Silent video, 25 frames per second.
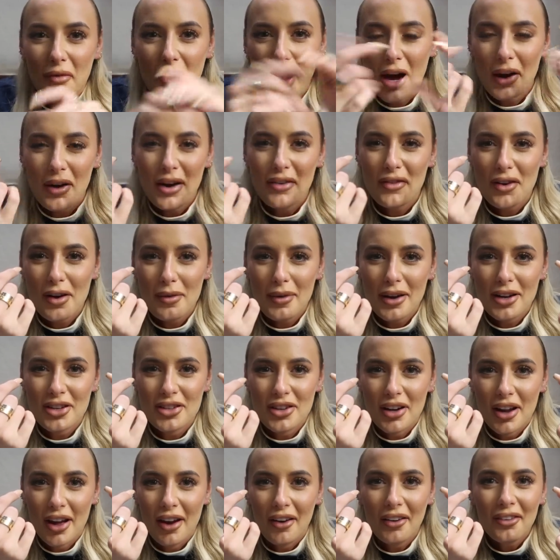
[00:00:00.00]
I don't feel
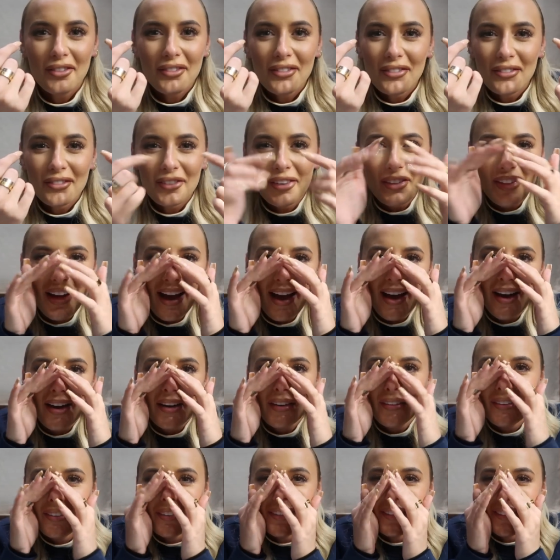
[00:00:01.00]
emotional. What the
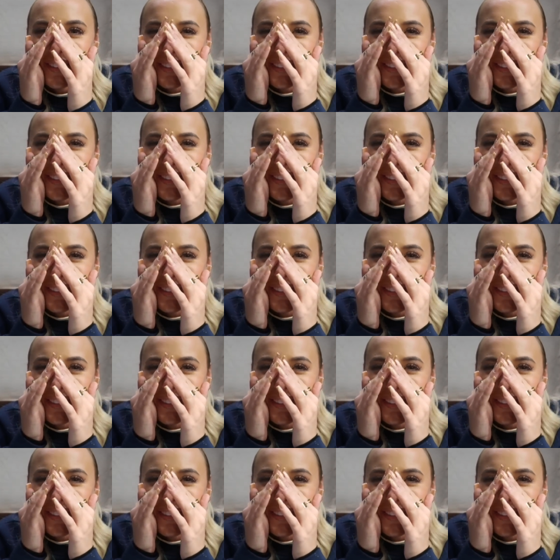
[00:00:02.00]
hell?